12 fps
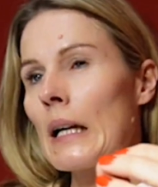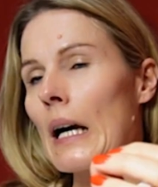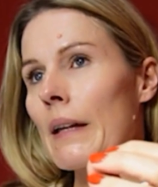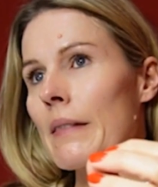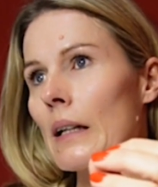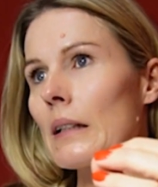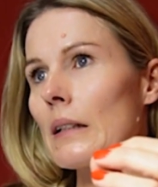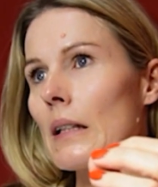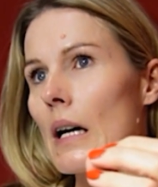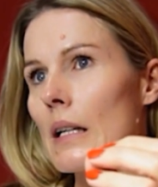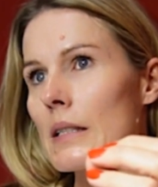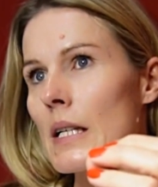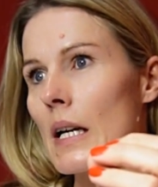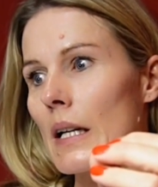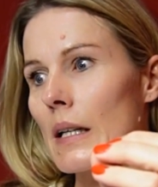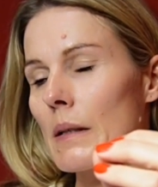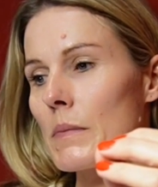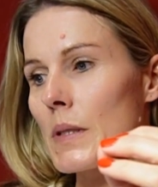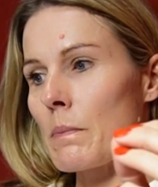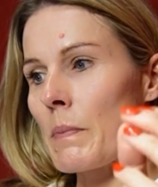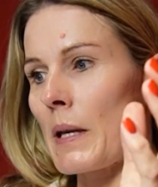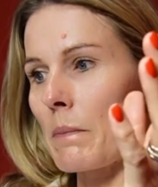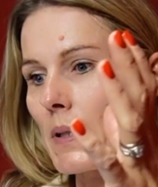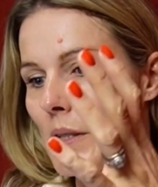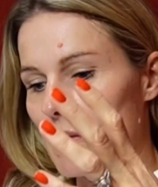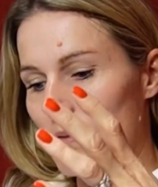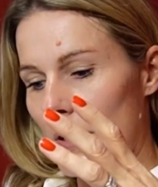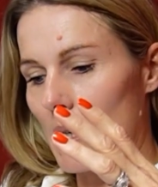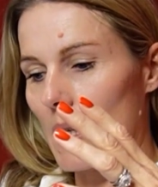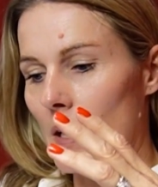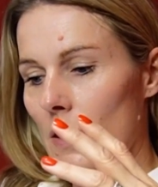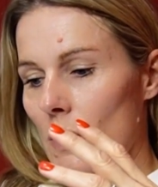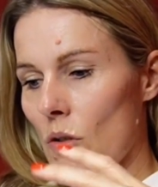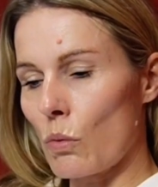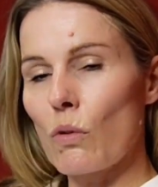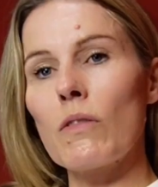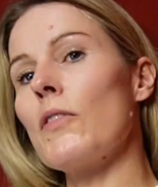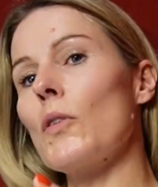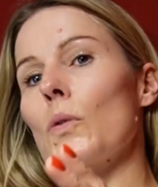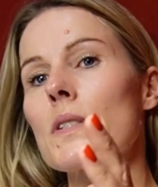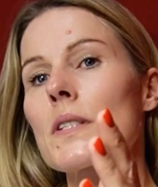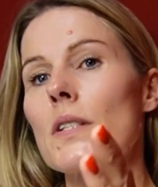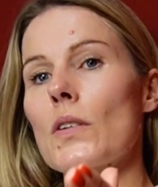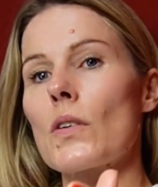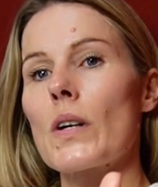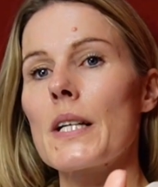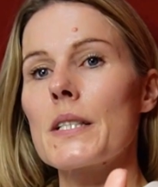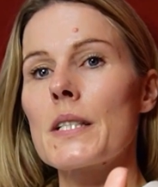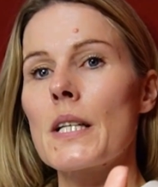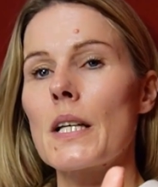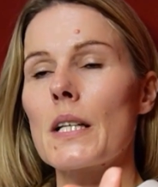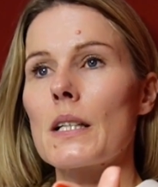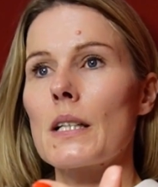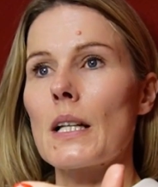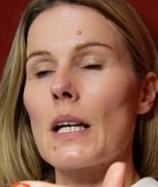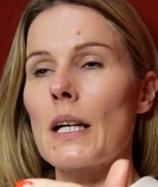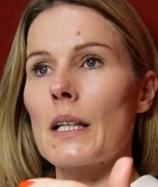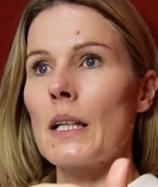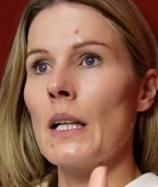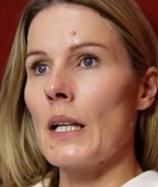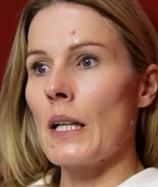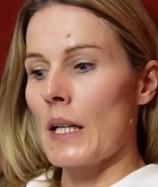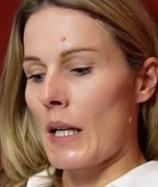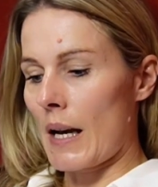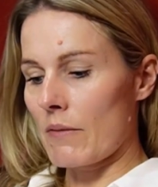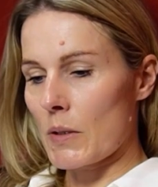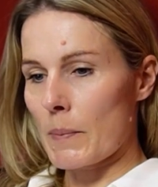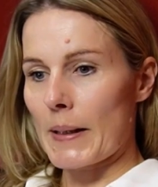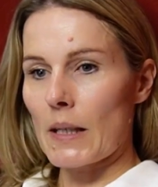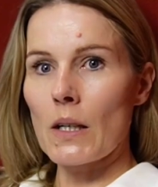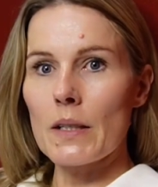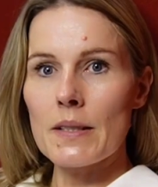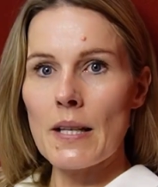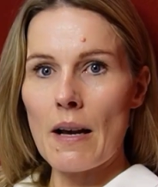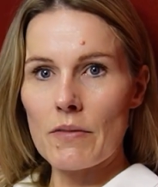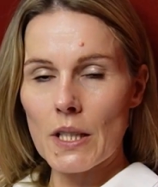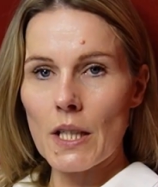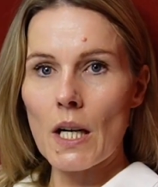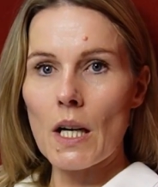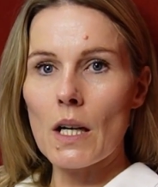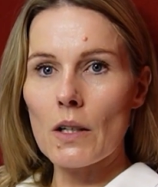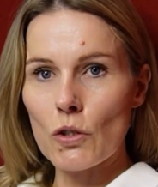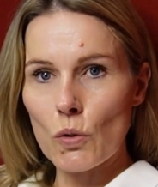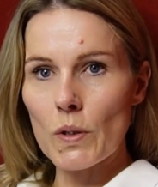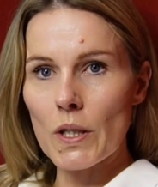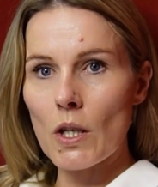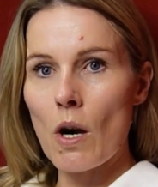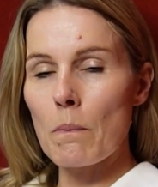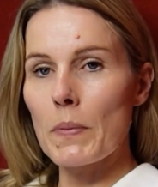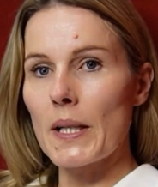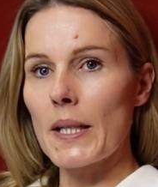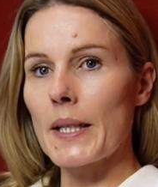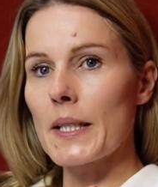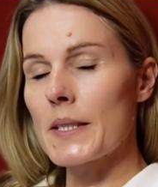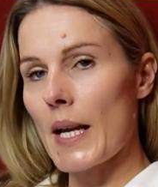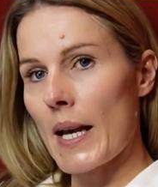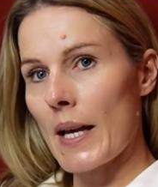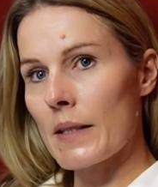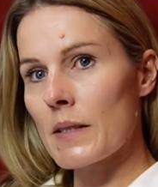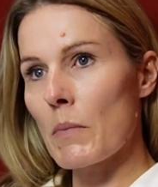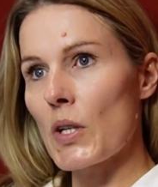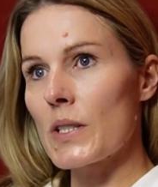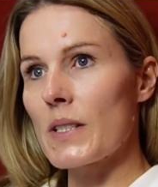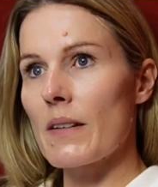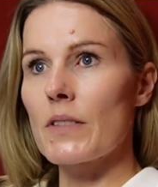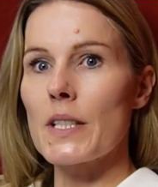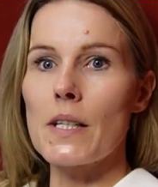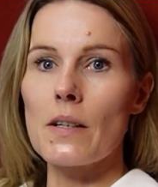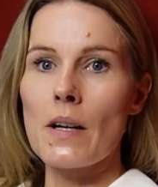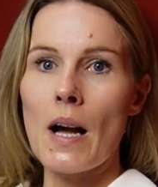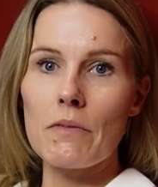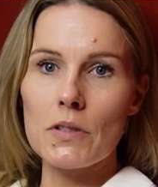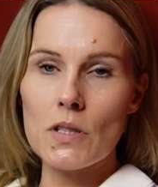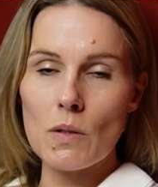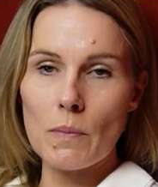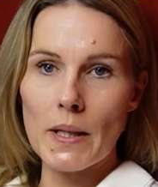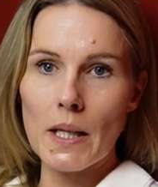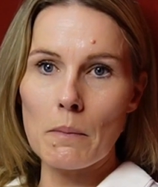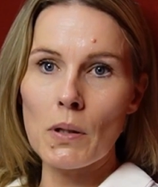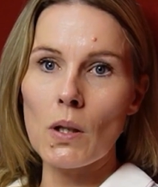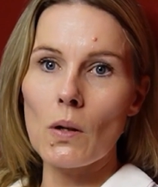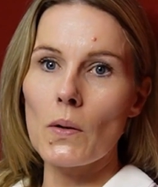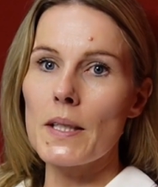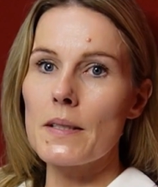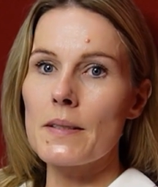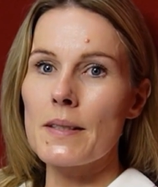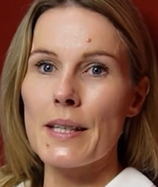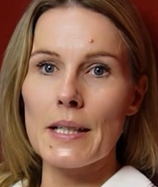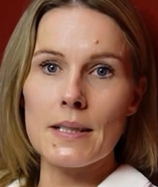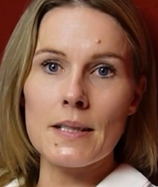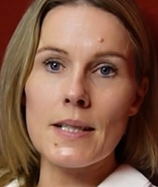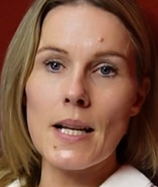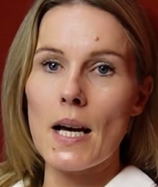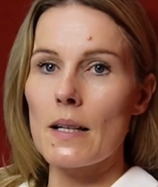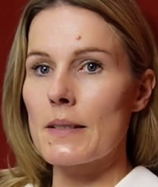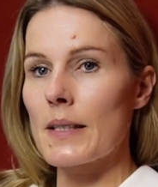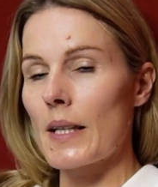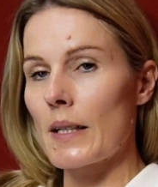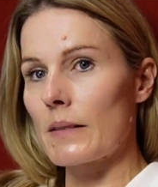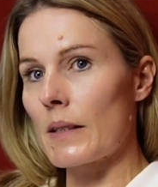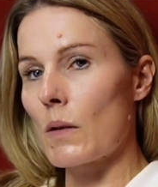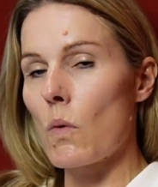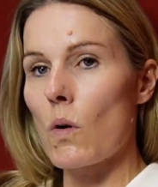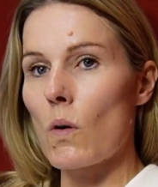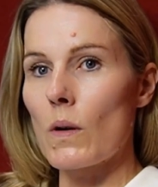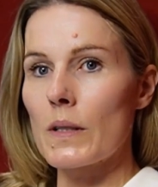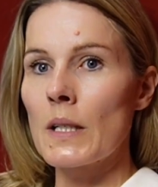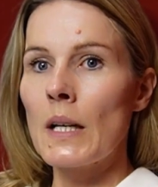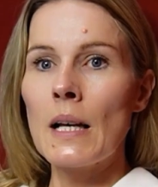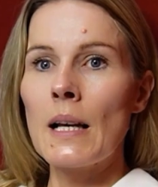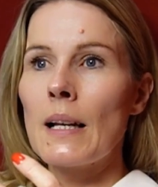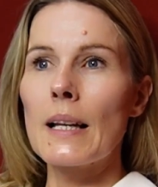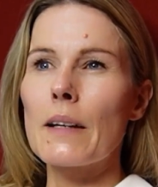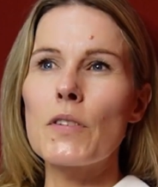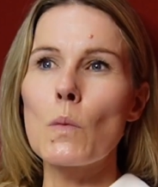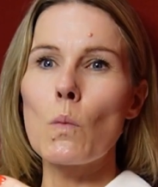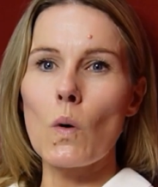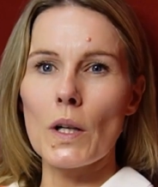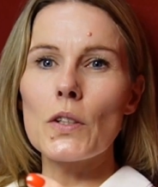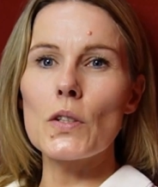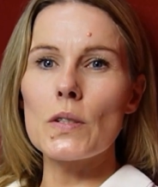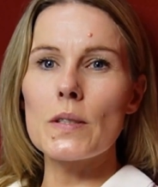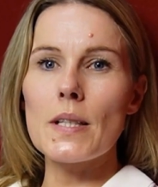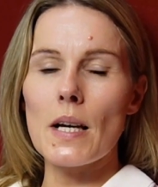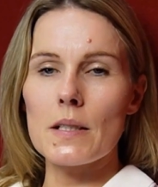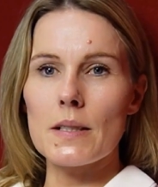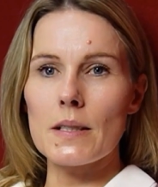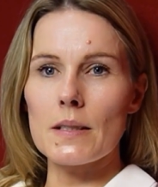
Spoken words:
I think a lot of times people that are very goal focused and orientated, like having a big house, having a car, growing a company, get to X amount every year, having so many employees, getting a status, getting an award. Like if you want to use that as an